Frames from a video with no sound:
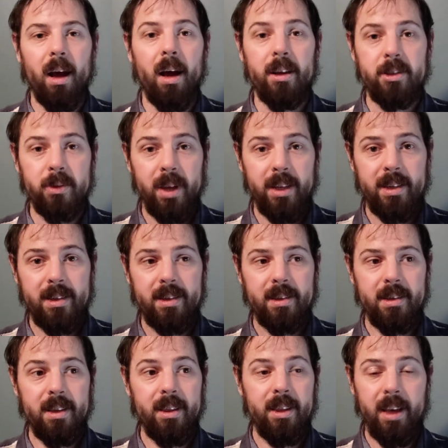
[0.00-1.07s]
So that's
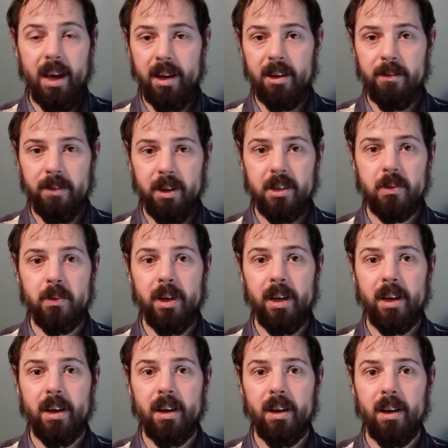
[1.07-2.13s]
the end of this
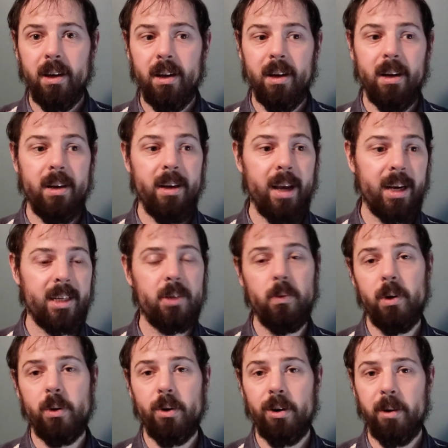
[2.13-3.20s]
week. Next
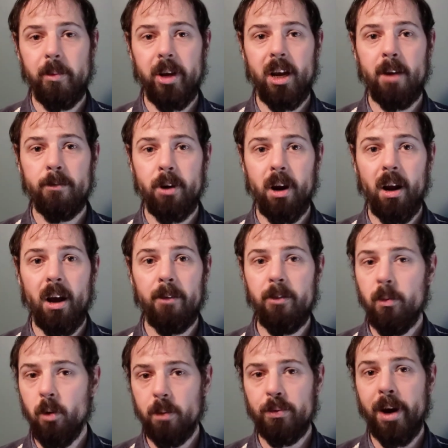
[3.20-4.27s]
week we're going to be covering a
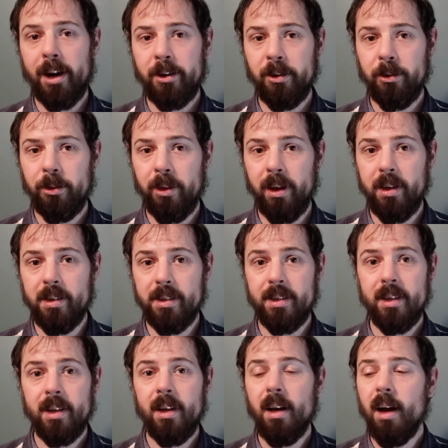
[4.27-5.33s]
few more practical things
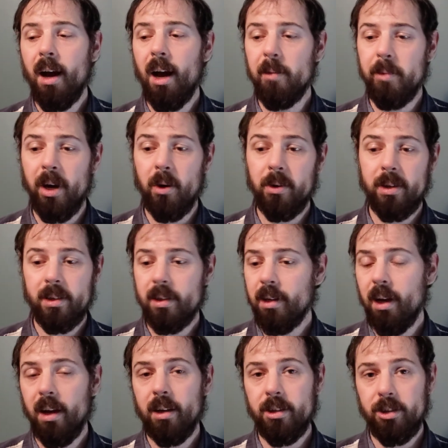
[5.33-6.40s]
about
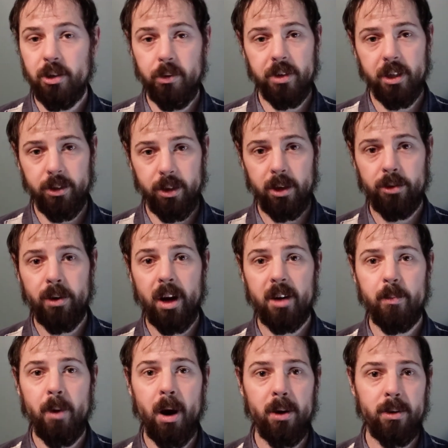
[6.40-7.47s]
choosing the correct
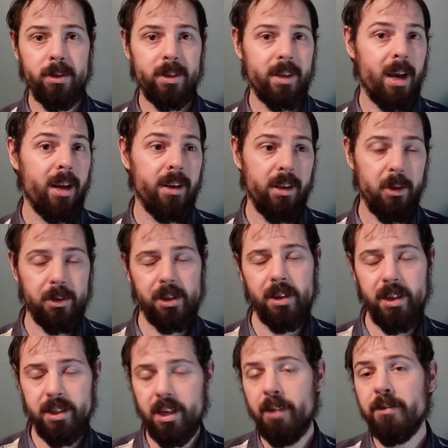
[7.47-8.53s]
models and using
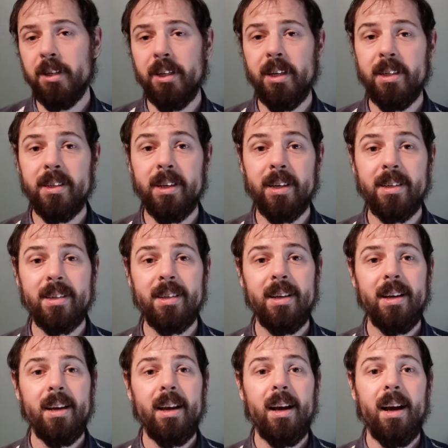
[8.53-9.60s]
these F statistics
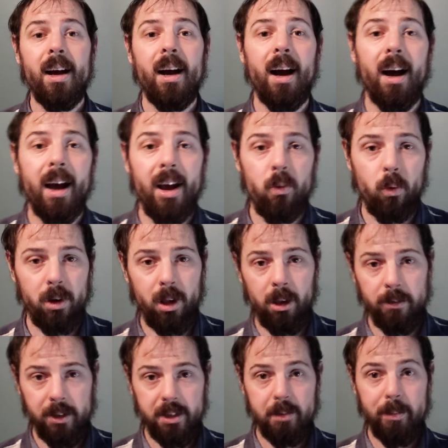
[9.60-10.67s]
and what all
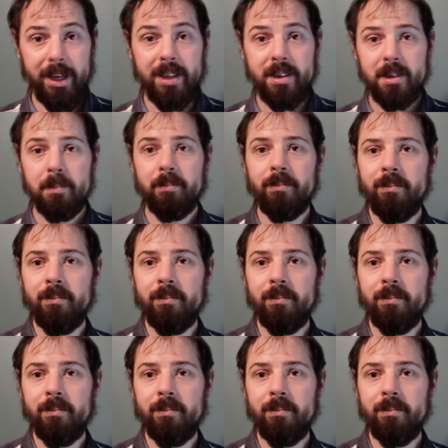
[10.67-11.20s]
of this means.